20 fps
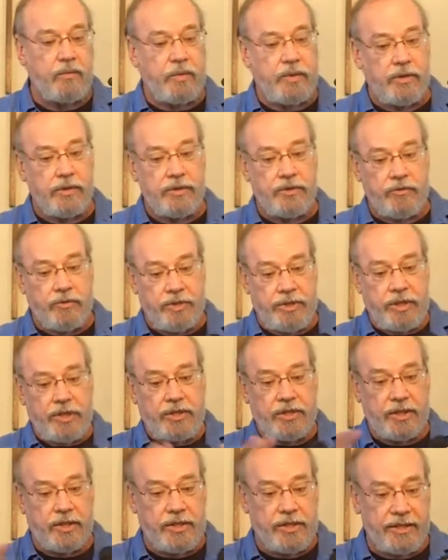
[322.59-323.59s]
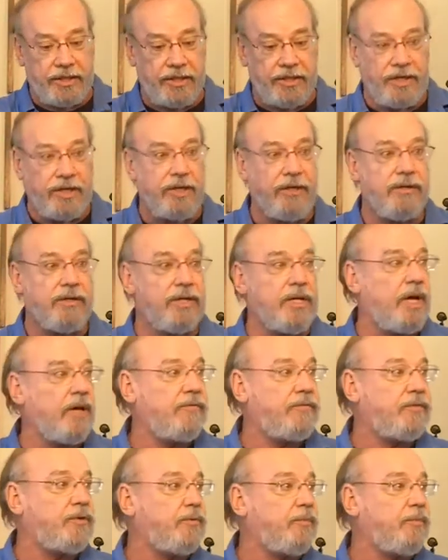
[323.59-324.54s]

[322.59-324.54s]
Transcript: we are strategically near enough